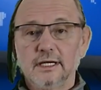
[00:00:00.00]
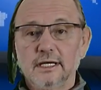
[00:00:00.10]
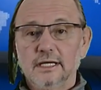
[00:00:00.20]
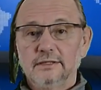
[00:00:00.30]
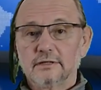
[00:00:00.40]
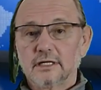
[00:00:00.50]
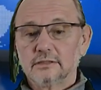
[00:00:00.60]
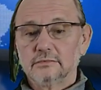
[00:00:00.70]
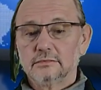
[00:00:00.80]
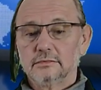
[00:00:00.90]
There are
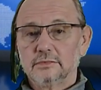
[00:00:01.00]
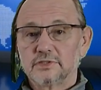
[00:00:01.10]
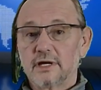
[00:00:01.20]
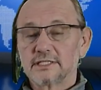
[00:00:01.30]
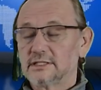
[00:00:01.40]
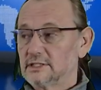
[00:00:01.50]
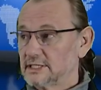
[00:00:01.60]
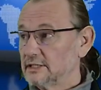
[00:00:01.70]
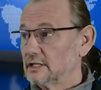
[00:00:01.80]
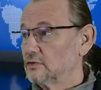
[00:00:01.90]
Trust
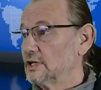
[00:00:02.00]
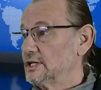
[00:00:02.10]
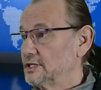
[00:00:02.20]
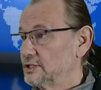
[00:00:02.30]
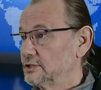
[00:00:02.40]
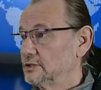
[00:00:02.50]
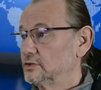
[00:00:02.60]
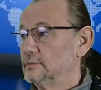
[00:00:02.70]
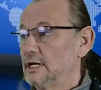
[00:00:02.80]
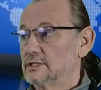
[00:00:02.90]
Center links to
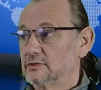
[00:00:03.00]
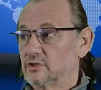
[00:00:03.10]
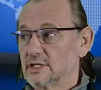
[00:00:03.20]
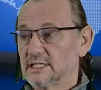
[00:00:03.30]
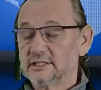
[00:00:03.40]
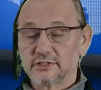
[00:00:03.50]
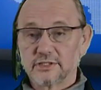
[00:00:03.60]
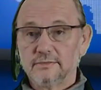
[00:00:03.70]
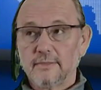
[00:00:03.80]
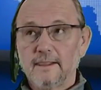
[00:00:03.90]
Microsoft Trust Center,
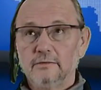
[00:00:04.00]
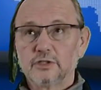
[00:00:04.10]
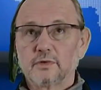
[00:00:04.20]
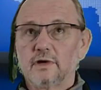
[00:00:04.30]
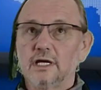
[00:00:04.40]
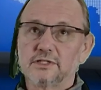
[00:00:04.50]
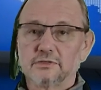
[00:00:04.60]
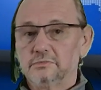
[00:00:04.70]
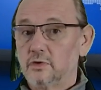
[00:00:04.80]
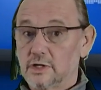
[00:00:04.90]
which provides
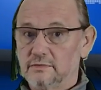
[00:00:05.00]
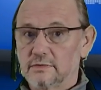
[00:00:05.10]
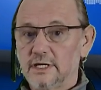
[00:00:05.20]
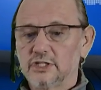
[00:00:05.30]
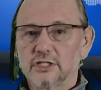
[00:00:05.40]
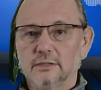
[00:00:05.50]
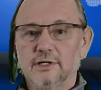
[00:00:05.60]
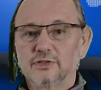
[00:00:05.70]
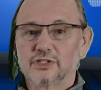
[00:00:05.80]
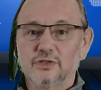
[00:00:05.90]
more information
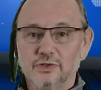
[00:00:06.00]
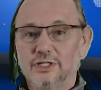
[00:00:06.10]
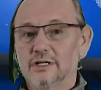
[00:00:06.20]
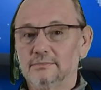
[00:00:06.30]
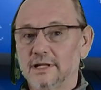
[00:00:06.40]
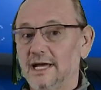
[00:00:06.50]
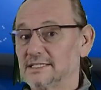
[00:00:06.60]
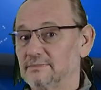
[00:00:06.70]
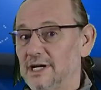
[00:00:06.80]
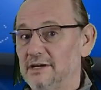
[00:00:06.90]
about security, compliance, and
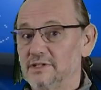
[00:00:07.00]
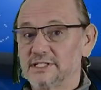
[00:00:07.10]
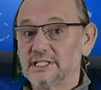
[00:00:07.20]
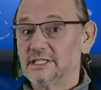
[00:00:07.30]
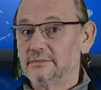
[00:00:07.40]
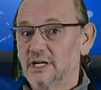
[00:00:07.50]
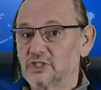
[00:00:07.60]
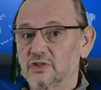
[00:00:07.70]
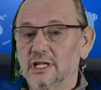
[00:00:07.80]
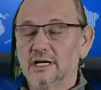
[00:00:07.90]
privacy in the
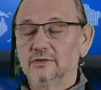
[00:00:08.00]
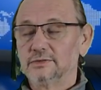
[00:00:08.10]
Microsoft Cloud.